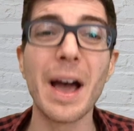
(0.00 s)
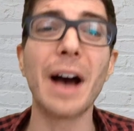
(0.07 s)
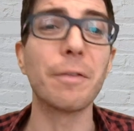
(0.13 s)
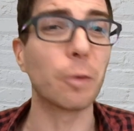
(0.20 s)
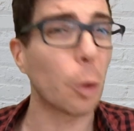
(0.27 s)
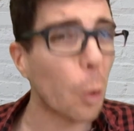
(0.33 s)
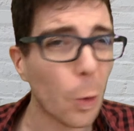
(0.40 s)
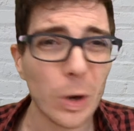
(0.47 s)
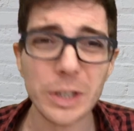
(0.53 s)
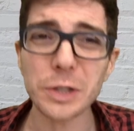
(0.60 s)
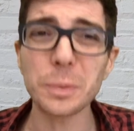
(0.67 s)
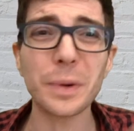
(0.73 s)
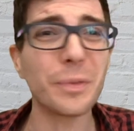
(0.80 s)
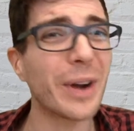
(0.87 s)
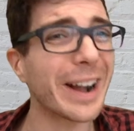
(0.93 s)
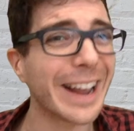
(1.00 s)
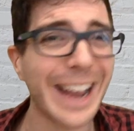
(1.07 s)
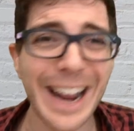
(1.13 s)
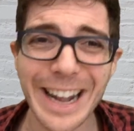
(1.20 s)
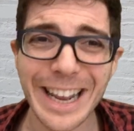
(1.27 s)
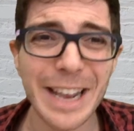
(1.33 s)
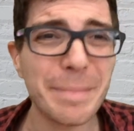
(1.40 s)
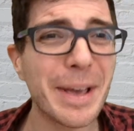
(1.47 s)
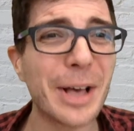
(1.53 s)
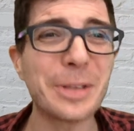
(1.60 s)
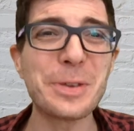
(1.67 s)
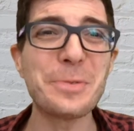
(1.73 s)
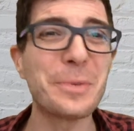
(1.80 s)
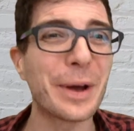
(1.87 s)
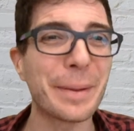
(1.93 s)
Of course, when writing any email,
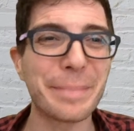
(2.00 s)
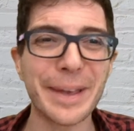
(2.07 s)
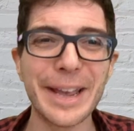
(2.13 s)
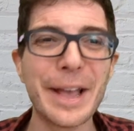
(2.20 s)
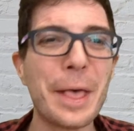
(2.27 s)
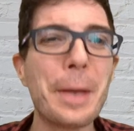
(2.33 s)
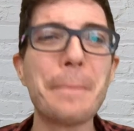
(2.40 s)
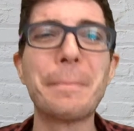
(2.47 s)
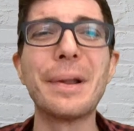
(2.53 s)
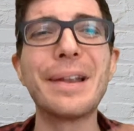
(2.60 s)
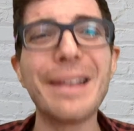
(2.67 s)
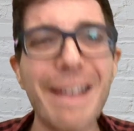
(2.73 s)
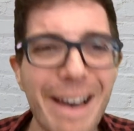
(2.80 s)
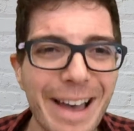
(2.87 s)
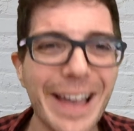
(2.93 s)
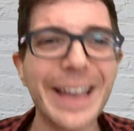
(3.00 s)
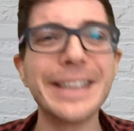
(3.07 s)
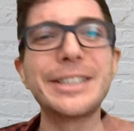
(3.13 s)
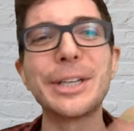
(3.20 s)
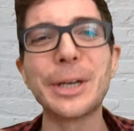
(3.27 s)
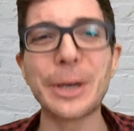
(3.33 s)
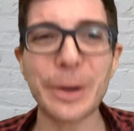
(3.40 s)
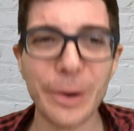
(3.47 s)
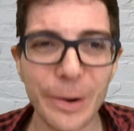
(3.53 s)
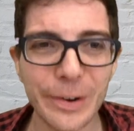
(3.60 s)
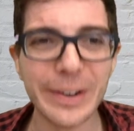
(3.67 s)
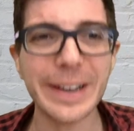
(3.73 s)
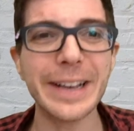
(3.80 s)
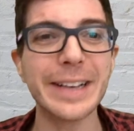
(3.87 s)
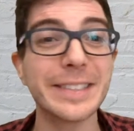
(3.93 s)
you want to be polite and
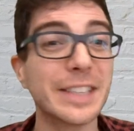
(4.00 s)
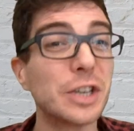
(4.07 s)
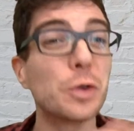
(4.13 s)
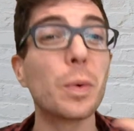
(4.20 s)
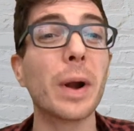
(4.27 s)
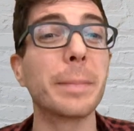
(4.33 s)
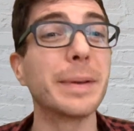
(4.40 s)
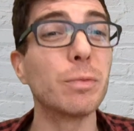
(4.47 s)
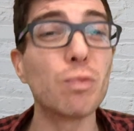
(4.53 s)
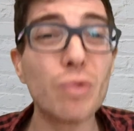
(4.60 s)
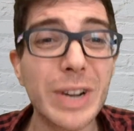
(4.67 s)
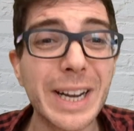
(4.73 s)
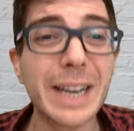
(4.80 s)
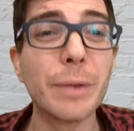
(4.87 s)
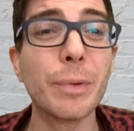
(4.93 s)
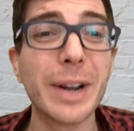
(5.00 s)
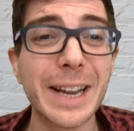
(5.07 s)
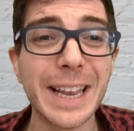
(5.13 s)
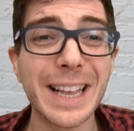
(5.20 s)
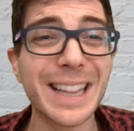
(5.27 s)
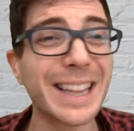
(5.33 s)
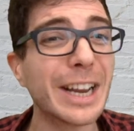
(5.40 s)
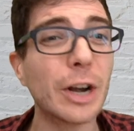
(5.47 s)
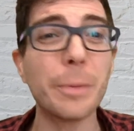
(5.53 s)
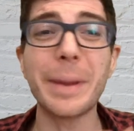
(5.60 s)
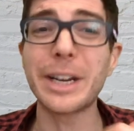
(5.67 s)
courteous and you want to be really, really clear.